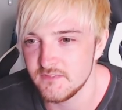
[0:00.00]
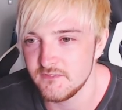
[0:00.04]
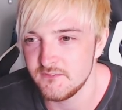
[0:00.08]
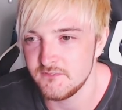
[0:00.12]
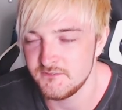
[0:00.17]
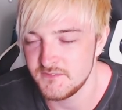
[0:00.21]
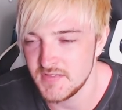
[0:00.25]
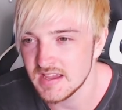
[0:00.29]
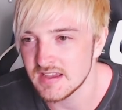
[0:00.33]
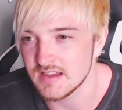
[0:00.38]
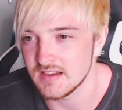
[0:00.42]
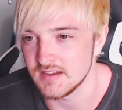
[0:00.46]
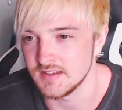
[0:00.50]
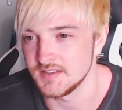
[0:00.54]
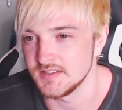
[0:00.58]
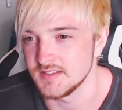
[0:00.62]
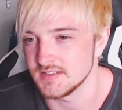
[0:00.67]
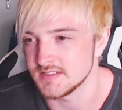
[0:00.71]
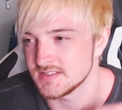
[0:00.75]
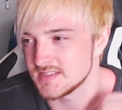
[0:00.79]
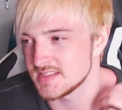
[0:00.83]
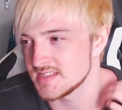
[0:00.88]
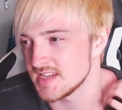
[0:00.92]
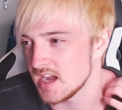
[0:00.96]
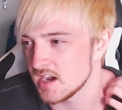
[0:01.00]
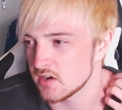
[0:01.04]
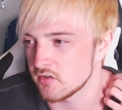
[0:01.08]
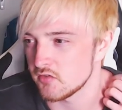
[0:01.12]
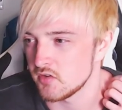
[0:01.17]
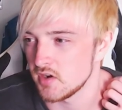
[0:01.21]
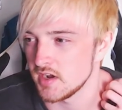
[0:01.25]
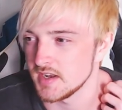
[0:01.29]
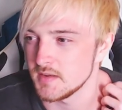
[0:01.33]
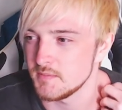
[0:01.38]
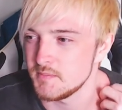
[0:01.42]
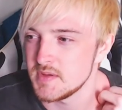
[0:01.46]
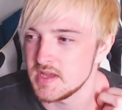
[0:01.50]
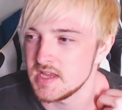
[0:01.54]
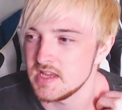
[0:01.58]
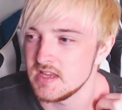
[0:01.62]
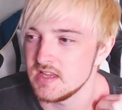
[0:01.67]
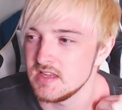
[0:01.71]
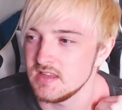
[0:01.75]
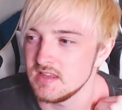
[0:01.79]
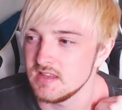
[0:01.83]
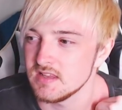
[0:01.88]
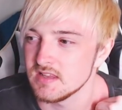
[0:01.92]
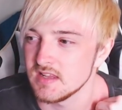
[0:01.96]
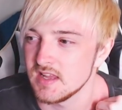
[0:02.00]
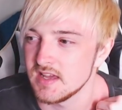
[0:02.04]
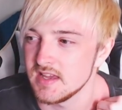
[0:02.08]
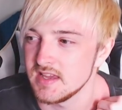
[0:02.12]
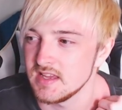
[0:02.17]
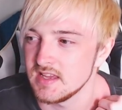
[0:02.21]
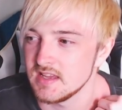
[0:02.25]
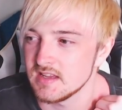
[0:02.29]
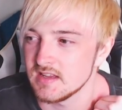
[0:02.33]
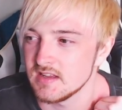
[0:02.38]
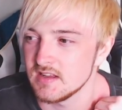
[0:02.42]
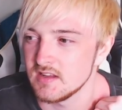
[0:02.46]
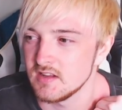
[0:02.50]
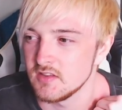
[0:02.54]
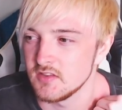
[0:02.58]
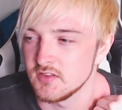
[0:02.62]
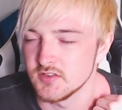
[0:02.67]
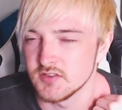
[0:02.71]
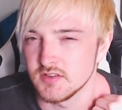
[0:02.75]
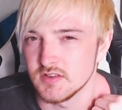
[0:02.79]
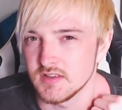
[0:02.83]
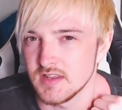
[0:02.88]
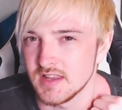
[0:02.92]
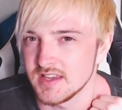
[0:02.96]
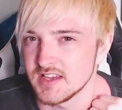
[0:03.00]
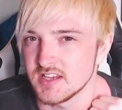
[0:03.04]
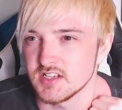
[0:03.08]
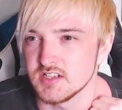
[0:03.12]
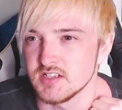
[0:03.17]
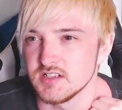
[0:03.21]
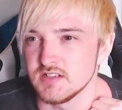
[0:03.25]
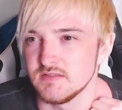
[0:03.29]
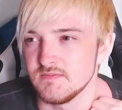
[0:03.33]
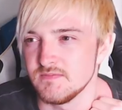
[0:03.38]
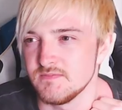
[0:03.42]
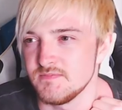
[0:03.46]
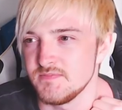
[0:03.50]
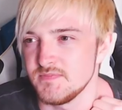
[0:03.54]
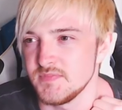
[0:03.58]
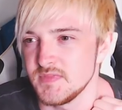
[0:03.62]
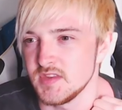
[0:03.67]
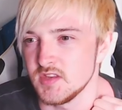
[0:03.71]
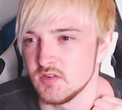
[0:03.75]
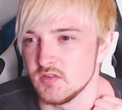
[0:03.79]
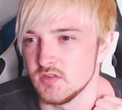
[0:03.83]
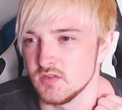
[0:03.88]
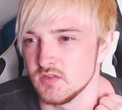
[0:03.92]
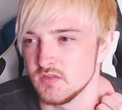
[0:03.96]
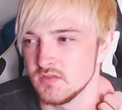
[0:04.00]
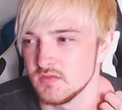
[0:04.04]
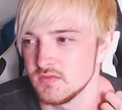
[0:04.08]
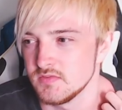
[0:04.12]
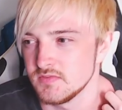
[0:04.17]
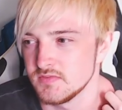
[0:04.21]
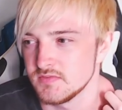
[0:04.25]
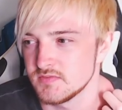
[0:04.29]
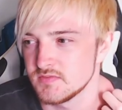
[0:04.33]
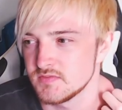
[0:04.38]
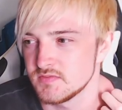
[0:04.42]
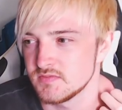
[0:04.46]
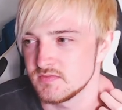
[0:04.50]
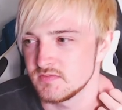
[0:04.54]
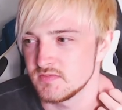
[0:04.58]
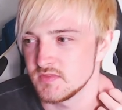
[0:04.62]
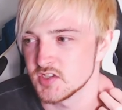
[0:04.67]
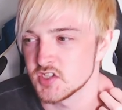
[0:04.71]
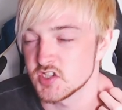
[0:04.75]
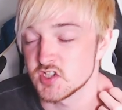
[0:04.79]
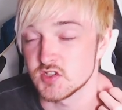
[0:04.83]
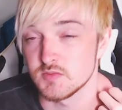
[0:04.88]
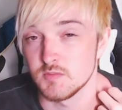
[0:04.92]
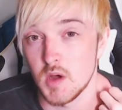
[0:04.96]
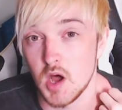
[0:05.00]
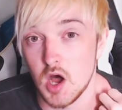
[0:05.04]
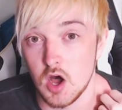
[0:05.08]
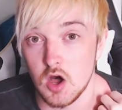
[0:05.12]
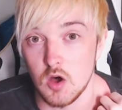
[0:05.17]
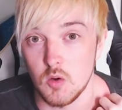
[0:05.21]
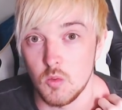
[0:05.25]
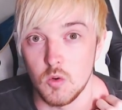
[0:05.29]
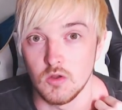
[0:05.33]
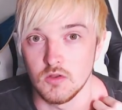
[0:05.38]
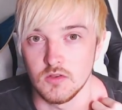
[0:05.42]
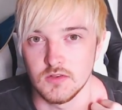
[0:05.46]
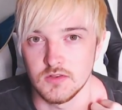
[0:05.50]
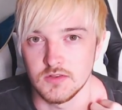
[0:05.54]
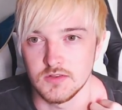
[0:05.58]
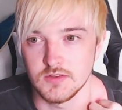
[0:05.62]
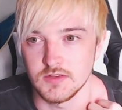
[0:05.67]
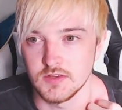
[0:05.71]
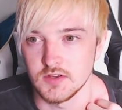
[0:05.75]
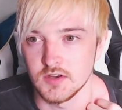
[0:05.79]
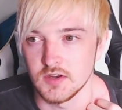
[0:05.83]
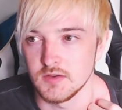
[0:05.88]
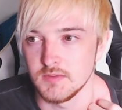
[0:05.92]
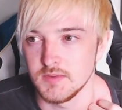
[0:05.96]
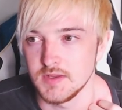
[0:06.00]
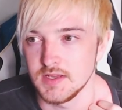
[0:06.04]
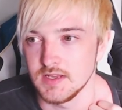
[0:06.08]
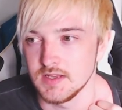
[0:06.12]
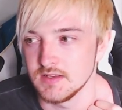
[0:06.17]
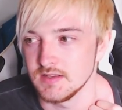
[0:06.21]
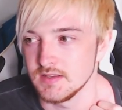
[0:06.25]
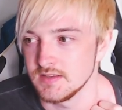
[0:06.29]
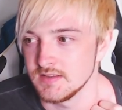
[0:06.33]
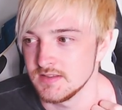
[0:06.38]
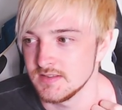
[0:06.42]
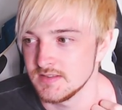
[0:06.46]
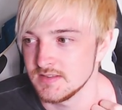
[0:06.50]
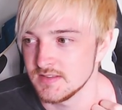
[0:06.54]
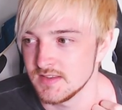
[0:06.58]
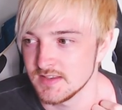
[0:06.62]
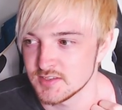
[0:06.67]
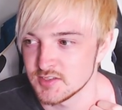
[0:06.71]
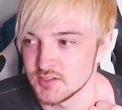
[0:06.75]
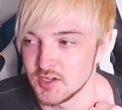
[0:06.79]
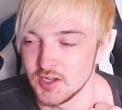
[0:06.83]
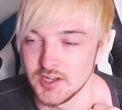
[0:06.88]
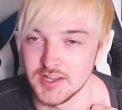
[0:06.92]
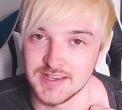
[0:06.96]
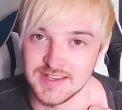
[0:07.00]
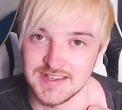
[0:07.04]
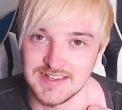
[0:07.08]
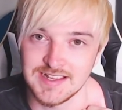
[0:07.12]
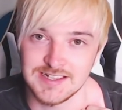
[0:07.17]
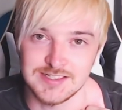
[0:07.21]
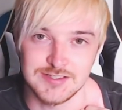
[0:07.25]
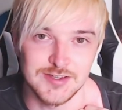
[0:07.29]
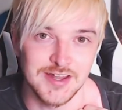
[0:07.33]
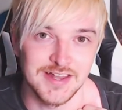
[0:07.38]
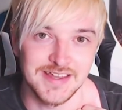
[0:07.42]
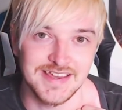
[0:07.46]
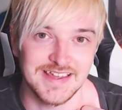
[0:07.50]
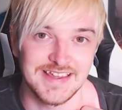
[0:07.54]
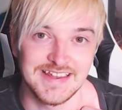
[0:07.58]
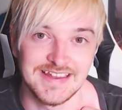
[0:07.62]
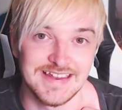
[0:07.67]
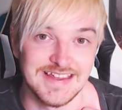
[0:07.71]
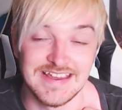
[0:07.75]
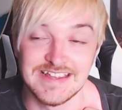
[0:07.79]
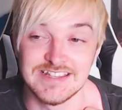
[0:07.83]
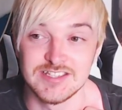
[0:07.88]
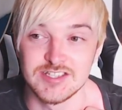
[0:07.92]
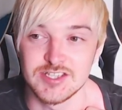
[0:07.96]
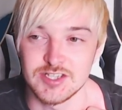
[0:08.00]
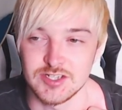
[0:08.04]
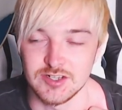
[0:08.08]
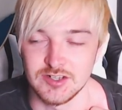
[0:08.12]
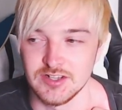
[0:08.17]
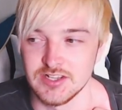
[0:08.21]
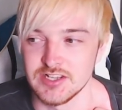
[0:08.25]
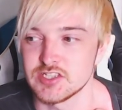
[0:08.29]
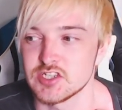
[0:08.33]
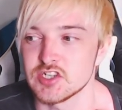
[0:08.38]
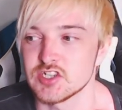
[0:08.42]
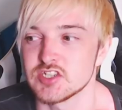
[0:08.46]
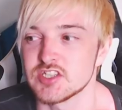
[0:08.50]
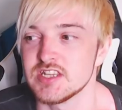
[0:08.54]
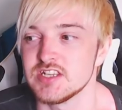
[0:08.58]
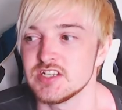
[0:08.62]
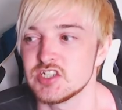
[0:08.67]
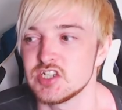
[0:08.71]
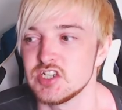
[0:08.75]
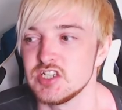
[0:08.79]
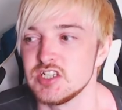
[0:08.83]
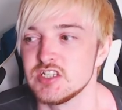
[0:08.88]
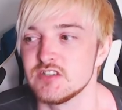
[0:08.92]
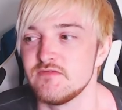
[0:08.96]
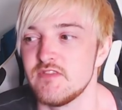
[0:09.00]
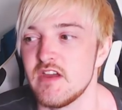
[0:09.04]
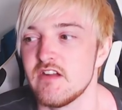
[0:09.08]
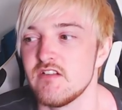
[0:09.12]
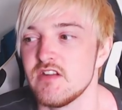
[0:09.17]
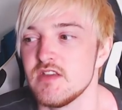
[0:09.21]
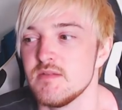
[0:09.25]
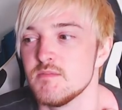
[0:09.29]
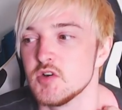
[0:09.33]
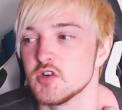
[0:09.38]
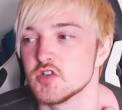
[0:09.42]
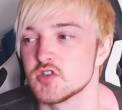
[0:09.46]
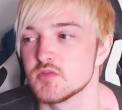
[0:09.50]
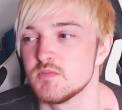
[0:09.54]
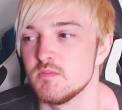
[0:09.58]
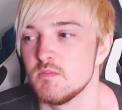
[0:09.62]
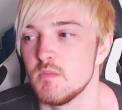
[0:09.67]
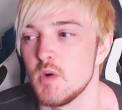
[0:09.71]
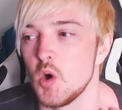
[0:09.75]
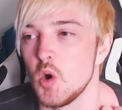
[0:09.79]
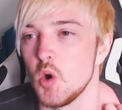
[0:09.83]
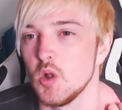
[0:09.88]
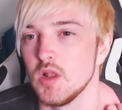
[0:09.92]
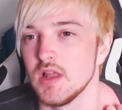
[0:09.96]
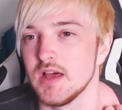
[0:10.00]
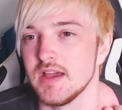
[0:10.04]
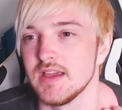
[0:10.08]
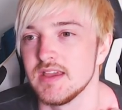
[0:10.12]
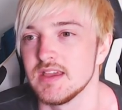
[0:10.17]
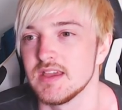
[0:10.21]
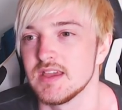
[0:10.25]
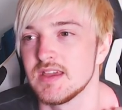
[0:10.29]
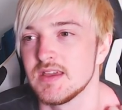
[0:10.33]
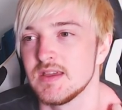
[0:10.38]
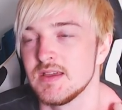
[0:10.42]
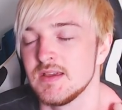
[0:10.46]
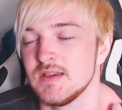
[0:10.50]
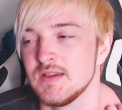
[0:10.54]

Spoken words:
figured Sakura to be like, you know, the smart one. You know what I mean? That's not like an insult. It's just that she's very much more like,